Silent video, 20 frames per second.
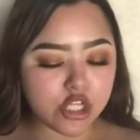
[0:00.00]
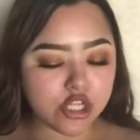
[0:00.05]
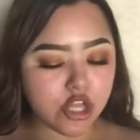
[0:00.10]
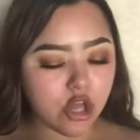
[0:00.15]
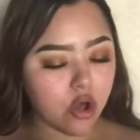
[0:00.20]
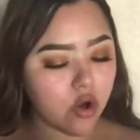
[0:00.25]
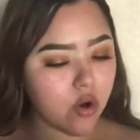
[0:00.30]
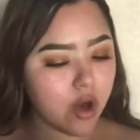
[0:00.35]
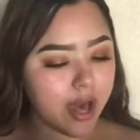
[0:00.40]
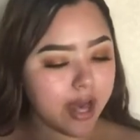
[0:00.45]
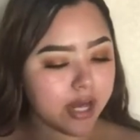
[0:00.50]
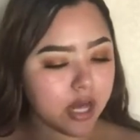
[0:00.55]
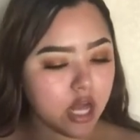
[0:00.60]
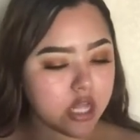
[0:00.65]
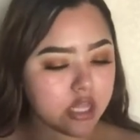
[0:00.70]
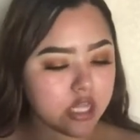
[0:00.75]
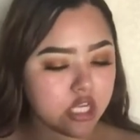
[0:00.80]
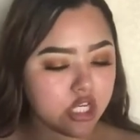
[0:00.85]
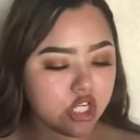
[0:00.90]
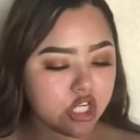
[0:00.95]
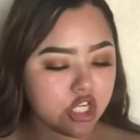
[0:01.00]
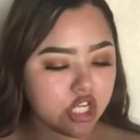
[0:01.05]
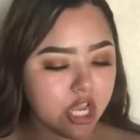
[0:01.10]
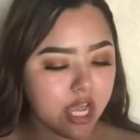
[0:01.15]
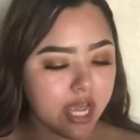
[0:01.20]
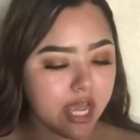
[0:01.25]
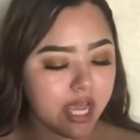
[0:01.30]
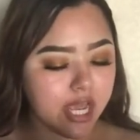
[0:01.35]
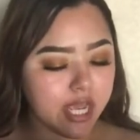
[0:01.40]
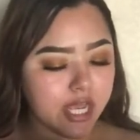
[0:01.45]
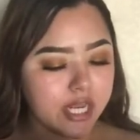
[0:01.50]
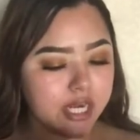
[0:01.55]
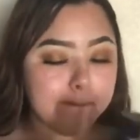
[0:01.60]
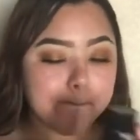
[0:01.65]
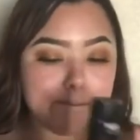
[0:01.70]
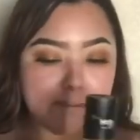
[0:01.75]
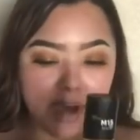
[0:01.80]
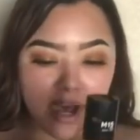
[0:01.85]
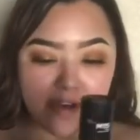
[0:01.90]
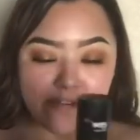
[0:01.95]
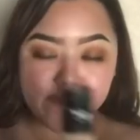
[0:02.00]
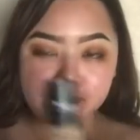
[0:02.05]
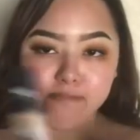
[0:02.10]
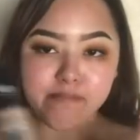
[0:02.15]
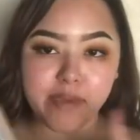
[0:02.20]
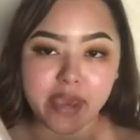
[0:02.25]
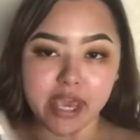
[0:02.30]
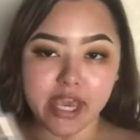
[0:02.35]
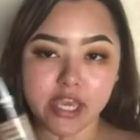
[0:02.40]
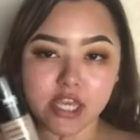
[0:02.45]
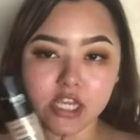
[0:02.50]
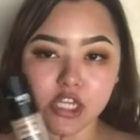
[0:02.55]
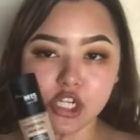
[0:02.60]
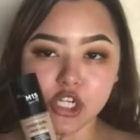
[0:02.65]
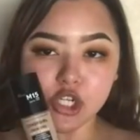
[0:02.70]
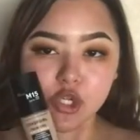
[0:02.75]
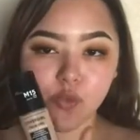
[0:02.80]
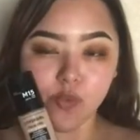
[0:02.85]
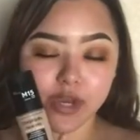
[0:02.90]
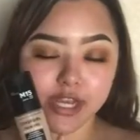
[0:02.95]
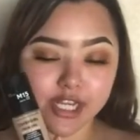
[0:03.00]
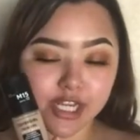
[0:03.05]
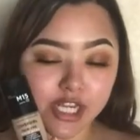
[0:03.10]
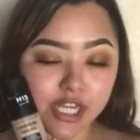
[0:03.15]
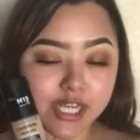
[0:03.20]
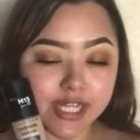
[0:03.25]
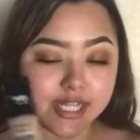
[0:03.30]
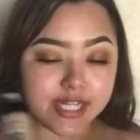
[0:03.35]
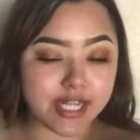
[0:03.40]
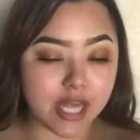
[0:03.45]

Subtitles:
So I got the shade Buff Beige, which is